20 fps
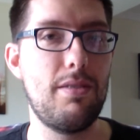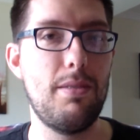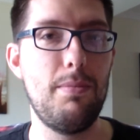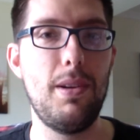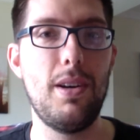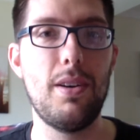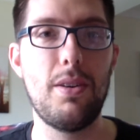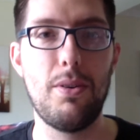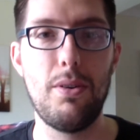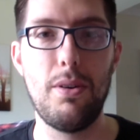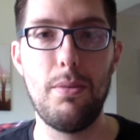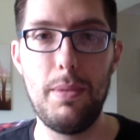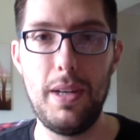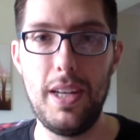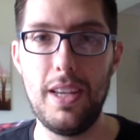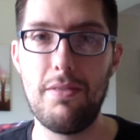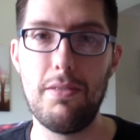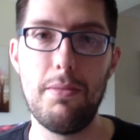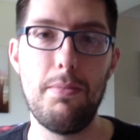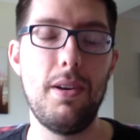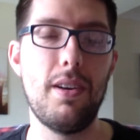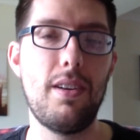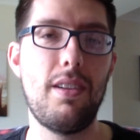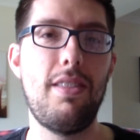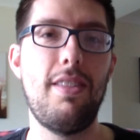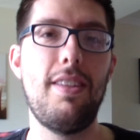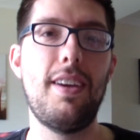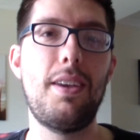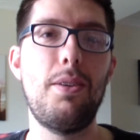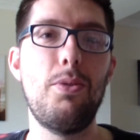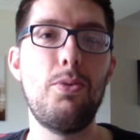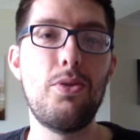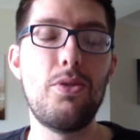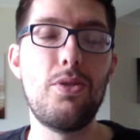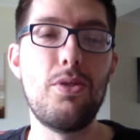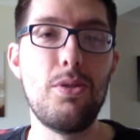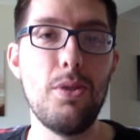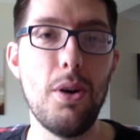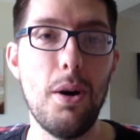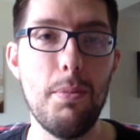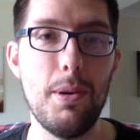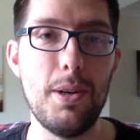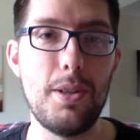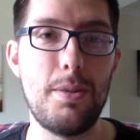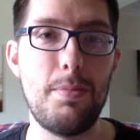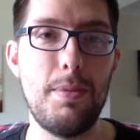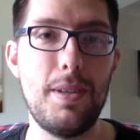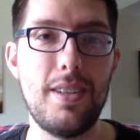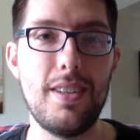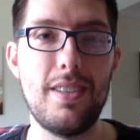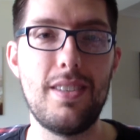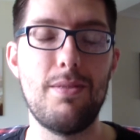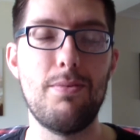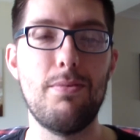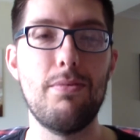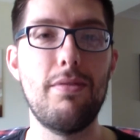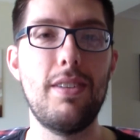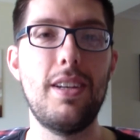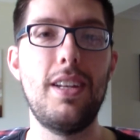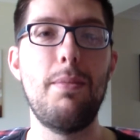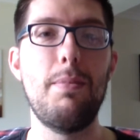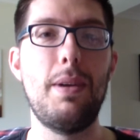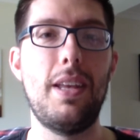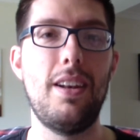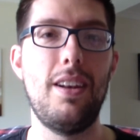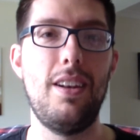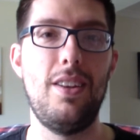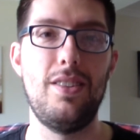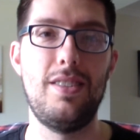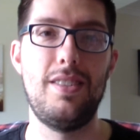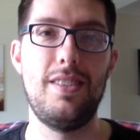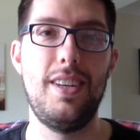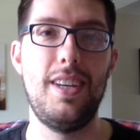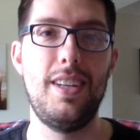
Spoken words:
Grimlock, or Mini Grimlock, thank you so much, because it really meant a lot,